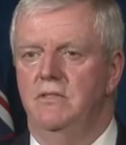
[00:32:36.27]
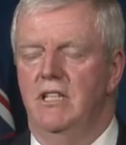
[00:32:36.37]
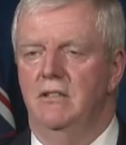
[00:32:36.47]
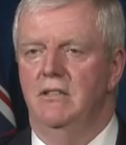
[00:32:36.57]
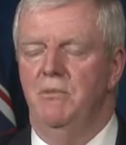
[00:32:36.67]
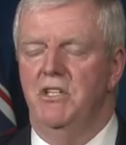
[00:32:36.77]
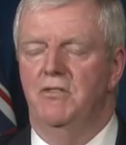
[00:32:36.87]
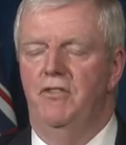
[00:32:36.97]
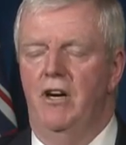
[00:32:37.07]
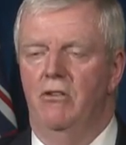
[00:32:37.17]
let me
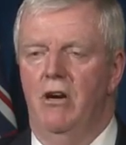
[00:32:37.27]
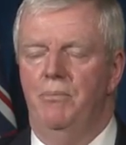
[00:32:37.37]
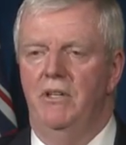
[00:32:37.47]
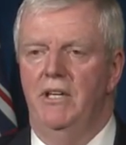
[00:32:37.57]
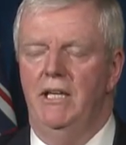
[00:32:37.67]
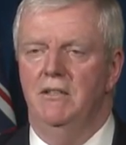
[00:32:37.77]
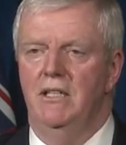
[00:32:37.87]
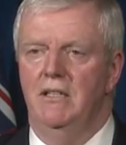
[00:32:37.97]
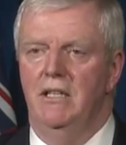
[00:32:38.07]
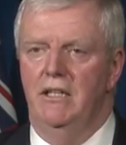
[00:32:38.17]
just follow up on that,
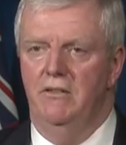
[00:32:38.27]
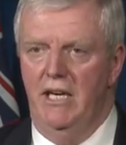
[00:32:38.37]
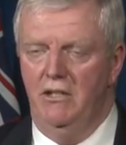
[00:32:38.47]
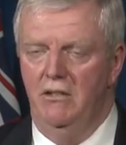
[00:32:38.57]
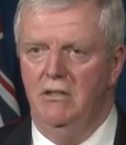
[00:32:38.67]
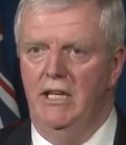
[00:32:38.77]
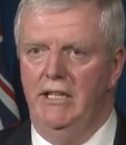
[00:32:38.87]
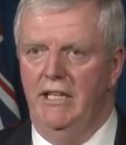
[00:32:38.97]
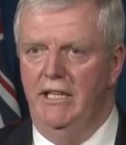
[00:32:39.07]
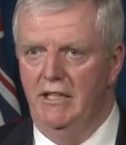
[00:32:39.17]
and thank you,
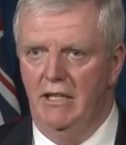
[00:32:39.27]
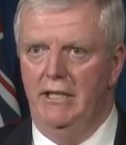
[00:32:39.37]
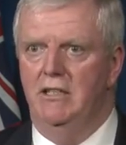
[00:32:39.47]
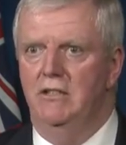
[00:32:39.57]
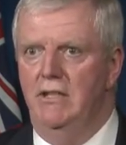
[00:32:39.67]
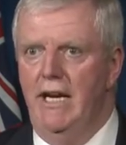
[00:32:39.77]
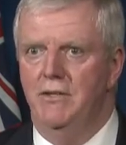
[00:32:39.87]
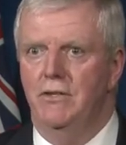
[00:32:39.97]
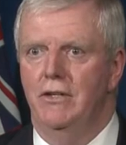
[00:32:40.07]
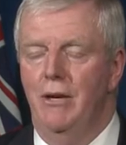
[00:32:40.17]
and I neglected to
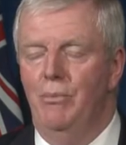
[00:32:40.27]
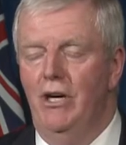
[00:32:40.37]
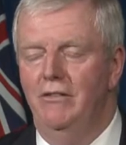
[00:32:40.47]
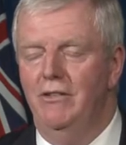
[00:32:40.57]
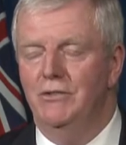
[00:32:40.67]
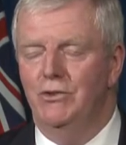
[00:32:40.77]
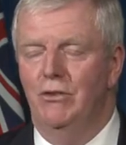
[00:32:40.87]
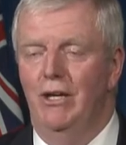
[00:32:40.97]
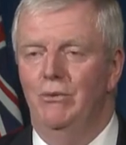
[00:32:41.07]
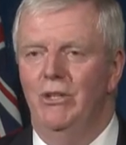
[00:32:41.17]
answer that part of it,
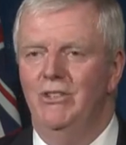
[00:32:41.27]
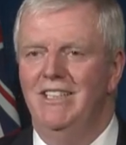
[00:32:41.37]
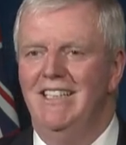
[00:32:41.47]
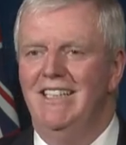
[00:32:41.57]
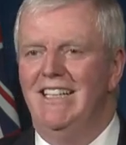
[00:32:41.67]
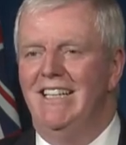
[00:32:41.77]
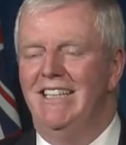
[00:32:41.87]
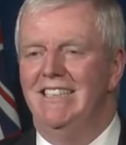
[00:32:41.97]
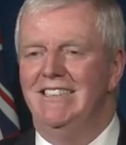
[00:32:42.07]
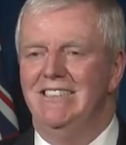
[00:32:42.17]
so I will.
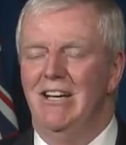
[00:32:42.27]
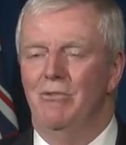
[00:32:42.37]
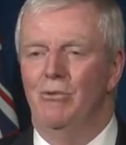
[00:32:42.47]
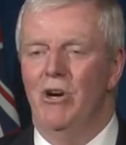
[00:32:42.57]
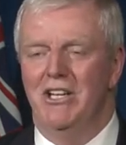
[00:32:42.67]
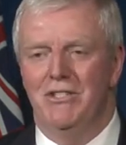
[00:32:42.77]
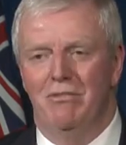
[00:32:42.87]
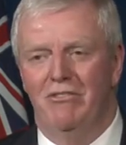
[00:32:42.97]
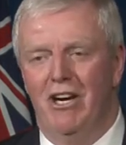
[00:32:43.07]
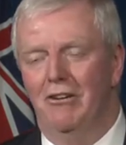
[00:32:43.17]
Number one is
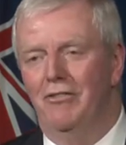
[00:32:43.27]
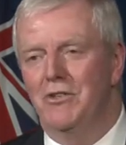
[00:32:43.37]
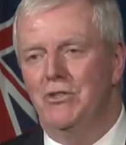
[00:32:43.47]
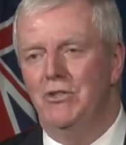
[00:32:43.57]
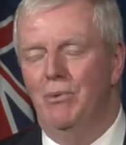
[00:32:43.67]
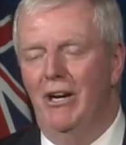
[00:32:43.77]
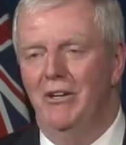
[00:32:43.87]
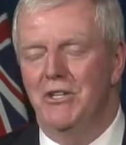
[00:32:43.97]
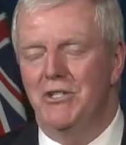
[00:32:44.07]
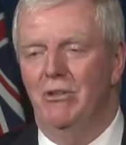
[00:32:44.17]
we've got our first two
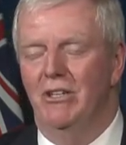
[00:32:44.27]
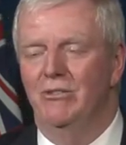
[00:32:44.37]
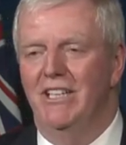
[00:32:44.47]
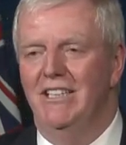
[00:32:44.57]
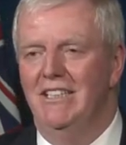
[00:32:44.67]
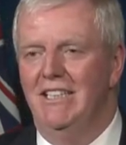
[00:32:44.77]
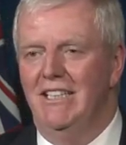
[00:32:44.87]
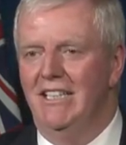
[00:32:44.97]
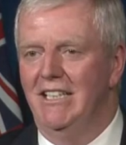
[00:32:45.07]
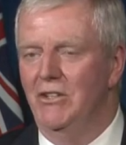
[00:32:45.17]
priorities squared away.
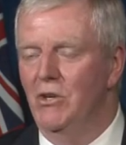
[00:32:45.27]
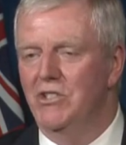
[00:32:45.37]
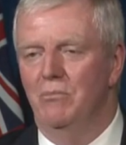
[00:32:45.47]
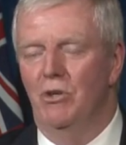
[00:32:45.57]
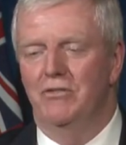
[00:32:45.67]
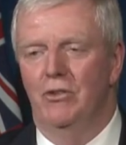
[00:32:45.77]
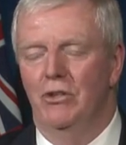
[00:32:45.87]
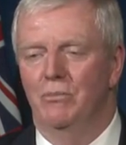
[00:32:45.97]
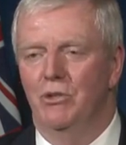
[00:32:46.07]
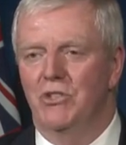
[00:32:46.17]
Those in most
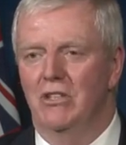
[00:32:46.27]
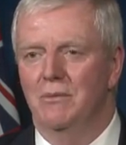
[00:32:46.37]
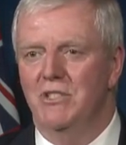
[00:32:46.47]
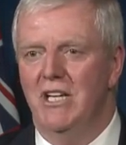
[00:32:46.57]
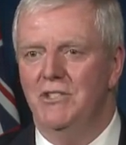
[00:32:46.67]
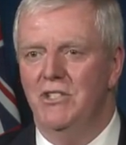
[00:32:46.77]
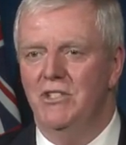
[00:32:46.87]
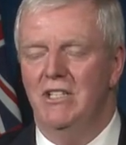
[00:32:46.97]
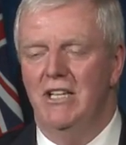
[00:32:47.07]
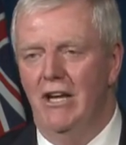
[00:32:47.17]
vulnerable
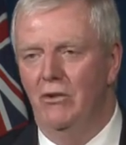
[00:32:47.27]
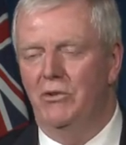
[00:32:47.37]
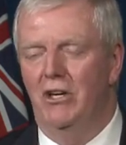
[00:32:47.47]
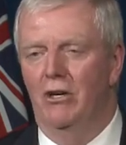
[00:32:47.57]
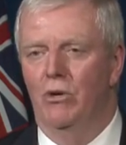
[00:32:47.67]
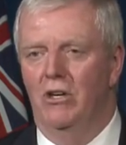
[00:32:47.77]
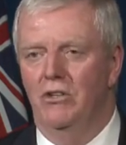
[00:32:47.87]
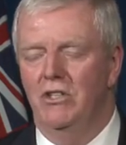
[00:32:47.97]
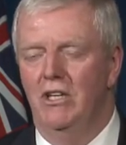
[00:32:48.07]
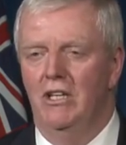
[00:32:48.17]
circumstances, healthcare
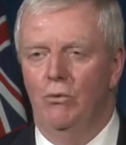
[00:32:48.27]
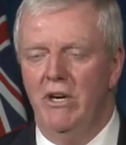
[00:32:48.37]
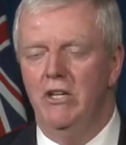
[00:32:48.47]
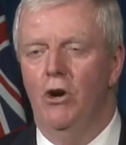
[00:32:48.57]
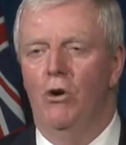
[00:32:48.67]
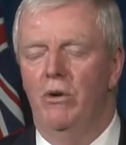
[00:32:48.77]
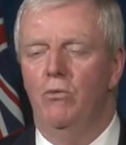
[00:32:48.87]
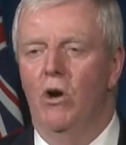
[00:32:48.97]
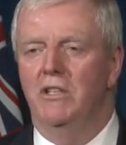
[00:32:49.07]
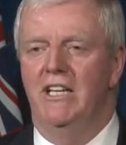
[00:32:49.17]
workers. We know we
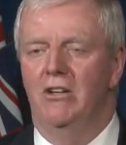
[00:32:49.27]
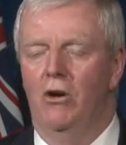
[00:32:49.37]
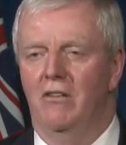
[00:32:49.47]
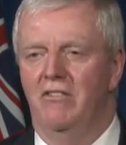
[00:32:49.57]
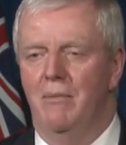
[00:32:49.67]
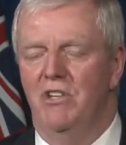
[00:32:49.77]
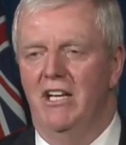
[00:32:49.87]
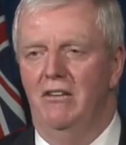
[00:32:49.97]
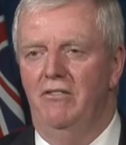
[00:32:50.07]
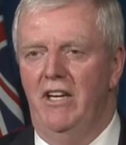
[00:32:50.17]
won't get all of them
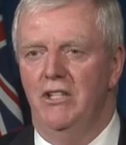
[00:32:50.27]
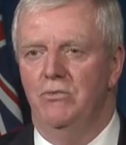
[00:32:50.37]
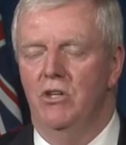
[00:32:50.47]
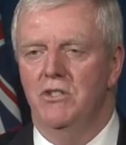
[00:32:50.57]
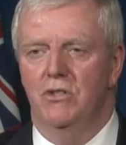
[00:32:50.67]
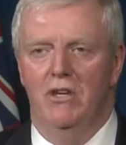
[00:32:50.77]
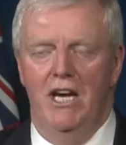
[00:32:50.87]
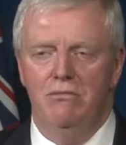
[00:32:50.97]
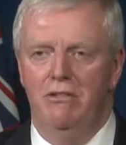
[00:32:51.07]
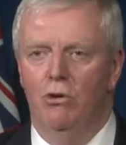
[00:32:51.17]
done in phase one, so
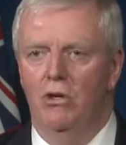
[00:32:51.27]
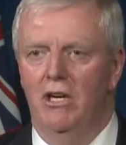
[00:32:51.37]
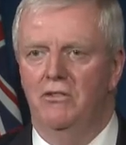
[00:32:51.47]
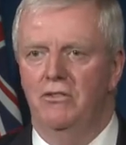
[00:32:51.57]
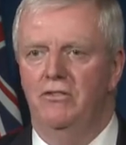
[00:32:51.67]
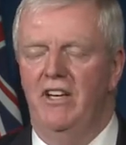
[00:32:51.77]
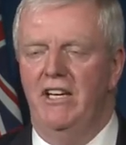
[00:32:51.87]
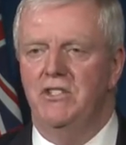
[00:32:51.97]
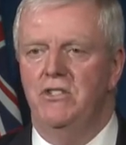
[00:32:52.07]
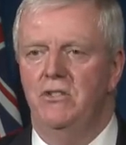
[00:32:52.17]
as we roll out through
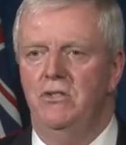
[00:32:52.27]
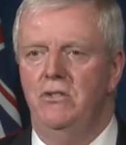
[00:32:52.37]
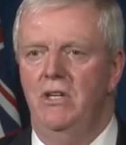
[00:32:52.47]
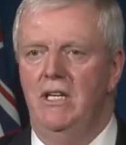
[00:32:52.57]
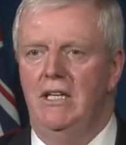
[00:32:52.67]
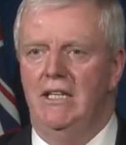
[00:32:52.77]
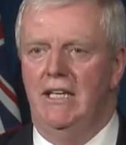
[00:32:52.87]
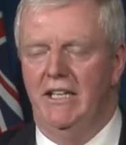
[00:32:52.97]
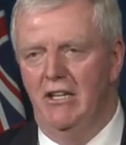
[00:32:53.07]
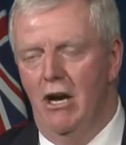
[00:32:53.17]
phase two
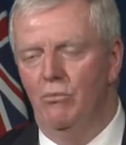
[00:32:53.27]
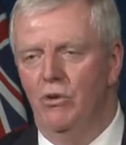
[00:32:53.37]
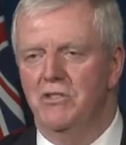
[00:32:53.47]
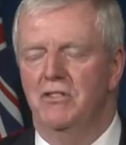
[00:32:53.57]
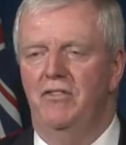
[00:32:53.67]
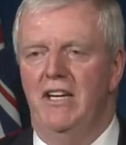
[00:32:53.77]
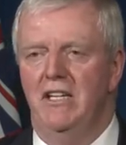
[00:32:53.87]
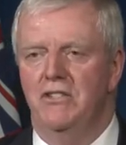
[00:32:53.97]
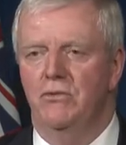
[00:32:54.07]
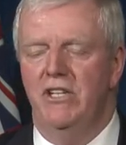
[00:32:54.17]
and then onwards to
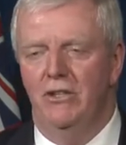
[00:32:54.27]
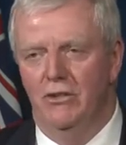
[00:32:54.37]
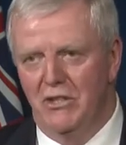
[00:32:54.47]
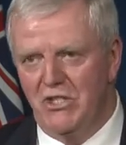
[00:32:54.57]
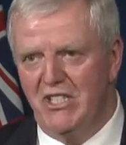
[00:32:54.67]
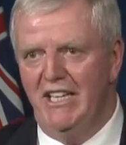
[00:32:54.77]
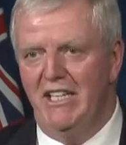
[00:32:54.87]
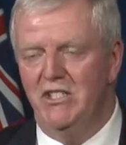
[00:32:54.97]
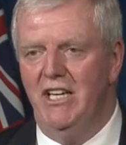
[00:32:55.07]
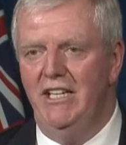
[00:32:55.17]
phase three or the
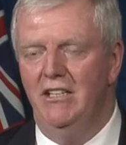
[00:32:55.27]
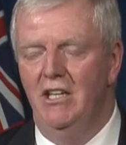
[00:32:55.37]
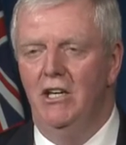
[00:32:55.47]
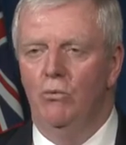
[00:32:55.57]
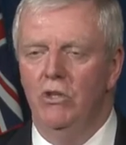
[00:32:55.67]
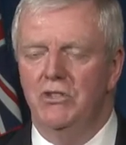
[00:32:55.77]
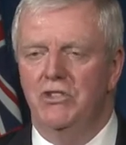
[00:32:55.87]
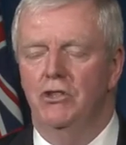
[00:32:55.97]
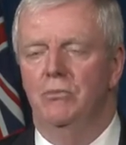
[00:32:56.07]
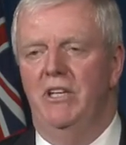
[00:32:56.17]
steady state, we'll
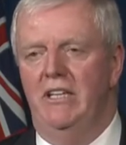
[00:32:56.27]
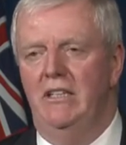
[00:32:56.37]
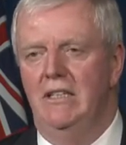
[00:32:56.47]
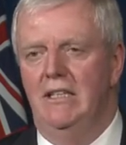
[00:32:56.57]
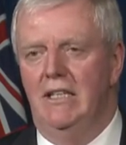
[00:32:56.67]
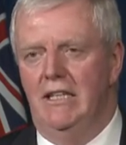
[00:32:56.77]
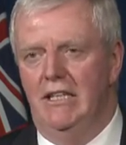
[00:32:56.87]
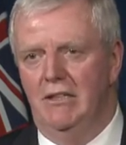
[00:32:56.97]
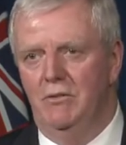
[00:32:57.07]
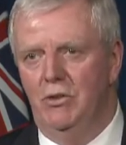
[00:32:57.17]
still be
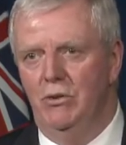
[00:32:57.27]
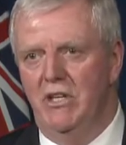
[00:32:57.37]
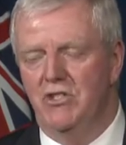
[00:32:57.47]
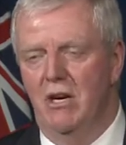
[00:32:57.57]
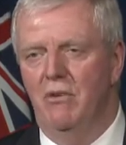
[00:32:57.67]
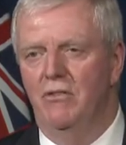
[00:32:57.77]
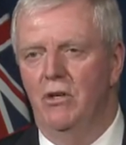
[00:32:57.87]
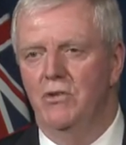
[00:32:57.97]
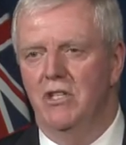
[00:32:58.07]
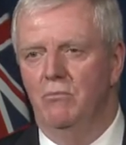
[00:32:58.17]
doing some of
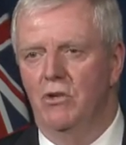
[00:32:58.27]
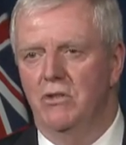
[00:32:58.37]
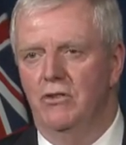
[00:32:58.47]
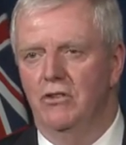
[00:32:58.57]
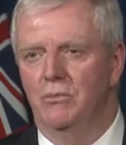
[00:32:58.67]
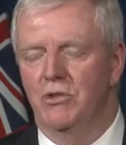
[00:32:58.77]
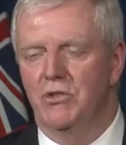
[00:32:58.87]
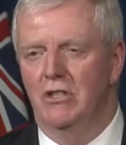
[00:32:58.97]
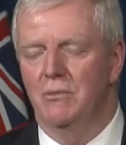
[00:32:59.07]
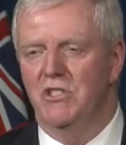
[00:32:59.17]
those in most vulnerable
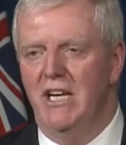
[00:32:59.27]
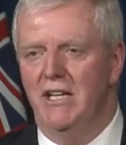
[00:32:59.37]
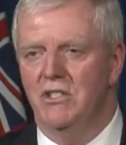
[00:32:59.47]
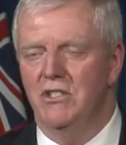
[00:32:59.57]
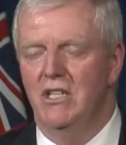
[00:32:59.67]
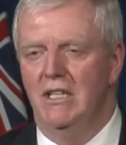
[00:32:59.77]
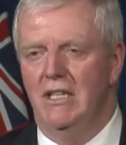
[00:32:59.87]
circumstances